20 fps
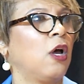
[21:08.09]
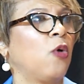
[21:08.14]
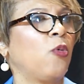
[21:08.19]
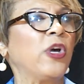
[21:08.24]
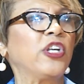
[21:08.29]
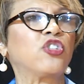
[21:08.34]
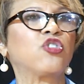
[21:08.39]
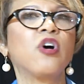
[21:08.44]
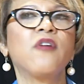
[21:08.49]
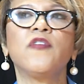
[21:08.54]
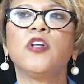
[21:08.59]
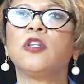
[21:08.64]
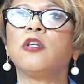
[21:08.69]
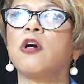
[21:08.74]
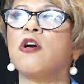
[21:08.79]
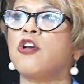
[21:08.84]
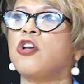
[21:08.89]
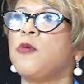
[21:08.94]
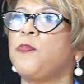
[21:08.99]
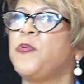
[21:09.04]
We still haven't
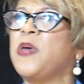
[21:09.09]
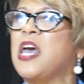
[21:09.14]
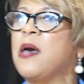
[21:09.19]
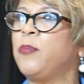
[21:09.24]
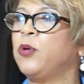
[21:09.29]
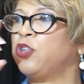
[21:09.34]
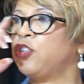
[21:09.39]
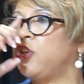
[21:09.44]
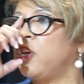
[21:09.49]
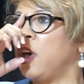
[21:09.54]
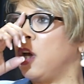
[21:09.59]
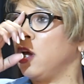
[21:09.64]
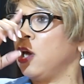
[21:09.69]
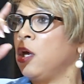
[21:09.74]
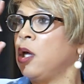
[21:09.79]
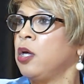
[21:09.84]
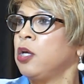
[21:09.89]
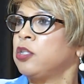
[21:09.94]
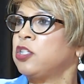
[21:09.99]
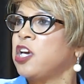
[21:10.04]
learned to be able to
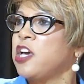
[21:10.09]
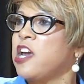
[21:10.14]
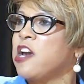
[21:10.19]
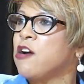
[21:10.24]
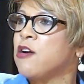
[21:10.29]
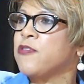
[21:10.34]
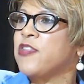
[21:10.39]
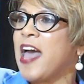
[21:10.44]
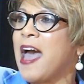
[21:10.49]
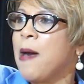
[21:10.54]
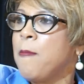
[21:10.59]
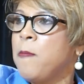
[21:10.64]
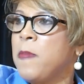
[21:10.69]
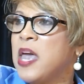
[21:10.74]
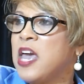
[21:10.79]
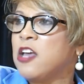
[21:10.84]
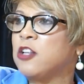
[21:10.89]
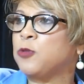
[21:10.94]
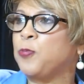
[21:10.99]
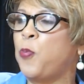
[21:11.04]
hear that
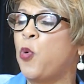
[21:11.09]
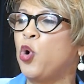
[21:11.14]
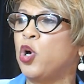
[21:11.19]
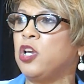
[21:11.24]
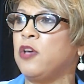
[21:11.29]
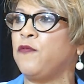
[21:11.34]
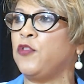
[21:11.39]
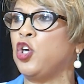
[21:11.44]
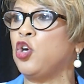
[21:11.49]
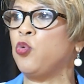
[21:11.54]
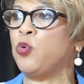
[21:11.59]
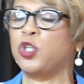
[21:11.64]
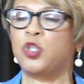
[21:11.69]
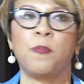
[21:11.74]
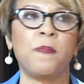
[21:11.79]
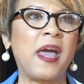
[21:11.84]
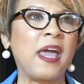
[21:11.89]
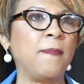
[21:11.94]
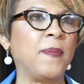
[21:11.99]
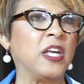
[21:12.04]
man's point of view, which
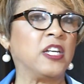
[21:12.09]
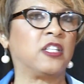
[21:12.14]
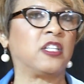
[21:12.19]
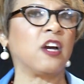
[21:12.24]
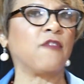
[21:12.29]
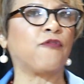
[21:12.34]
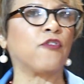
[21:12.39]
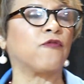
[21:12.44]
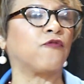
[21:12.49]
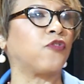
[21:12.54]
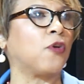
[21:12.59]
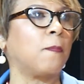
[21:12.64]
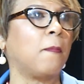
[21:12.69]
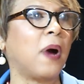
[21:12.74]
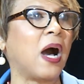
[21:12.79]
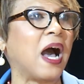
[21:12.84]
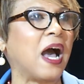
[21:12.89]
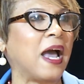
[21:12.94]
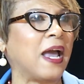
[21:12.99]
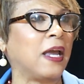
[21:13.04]
may be different from
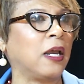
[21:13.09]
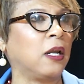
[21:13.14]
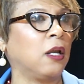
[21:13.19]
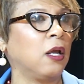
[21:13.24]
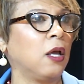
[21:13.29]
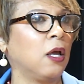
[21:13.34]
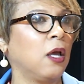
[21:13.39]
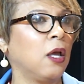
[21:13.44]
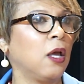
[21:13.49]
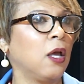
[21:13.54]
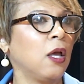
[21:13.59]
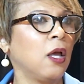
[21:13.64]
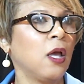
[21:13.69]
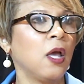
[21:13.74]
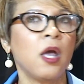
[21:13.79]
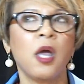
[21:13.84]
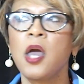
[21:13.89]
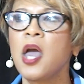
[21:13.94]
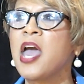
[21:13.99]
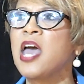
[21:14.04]
mine,
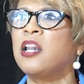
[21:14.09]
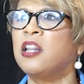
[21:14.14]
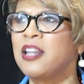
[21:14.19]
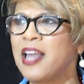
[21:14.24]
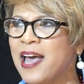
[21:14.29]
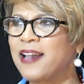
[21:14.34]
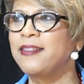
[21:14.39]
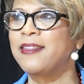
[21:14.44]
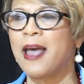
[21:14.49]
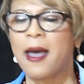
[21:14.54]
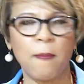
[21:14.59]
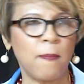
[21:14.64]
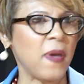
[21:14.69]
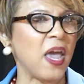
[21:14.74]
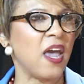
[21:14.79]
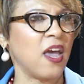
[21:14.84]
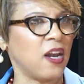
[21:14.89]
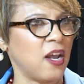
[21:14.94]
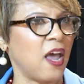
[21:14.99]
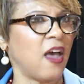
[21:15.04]
and let that
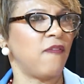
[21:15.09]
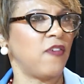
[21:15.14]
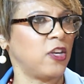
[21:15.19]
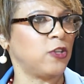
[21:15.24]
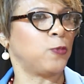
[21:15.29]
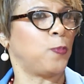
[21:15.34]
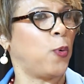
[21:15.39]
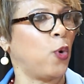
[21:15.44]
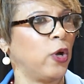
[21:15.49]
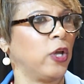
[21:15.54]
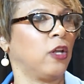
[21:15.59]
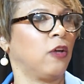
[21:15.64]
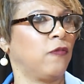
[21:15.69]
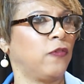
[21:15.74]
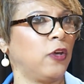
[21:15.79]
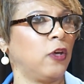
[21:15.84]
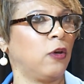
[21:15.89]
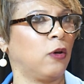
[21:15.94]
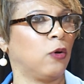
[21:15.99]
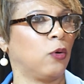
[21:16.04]
man have his point of
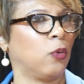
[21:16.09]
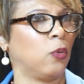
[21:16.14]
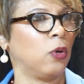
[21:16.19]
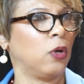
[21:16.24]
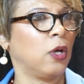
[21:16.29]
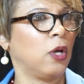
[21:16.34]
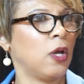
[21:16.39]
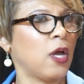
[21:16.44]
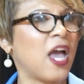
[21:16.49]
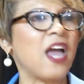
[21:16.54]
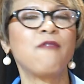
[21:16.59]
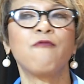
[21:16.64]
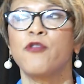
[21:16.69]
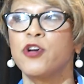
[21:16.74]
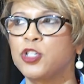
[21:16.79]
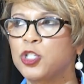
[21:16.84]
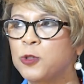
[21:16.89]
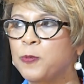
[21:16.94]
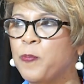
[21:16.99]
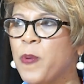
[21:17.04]
view and
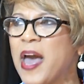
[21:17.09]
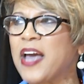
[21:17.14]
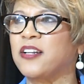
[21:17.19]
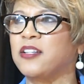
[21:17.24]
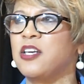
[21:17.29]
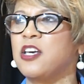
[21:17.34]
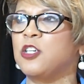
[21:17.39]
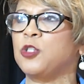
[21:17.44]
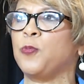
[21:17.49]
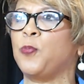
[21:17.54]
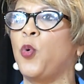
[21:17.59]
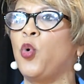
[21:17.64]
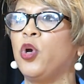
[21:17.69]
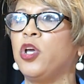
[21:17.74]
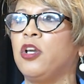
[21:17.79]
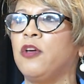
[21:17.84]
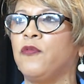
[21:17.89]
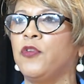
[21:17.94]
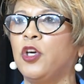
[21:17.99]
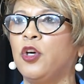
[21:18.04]
respect his
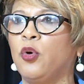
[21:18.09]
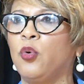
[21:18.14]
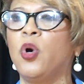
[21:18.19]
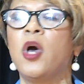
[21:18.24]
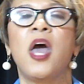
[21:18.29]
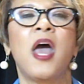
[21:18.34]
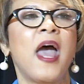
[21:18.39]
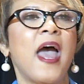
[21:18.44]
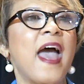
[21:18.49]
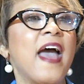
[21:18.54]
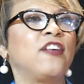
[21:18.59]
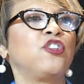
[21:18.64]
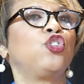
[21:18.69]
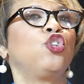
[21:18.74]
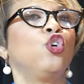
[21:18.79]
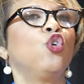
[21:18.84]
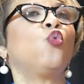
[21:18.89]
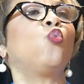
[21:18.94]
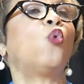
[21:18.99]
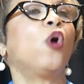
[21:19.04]
point of view as
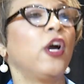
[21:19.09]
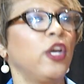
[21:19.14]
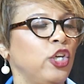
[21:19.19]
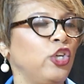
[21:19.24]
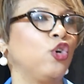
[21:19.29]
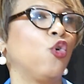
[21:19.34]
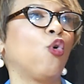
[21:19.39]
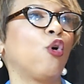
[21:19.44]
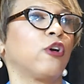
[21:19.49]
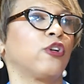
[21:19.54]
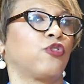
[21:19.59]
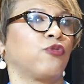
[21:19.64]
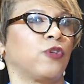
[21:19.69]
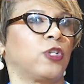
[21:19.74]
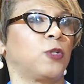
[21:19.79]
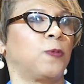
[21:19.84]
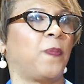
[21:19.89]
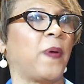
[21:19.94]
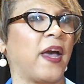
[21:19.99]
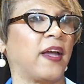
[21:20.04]
you want yours
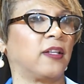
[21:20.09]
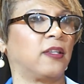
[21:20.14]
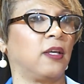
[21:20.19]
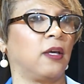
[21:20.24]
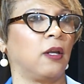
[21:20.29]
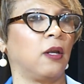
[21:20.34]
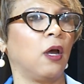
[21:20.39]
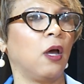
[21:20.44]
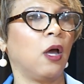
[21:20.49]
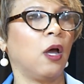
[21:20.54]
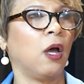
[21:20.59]
respected.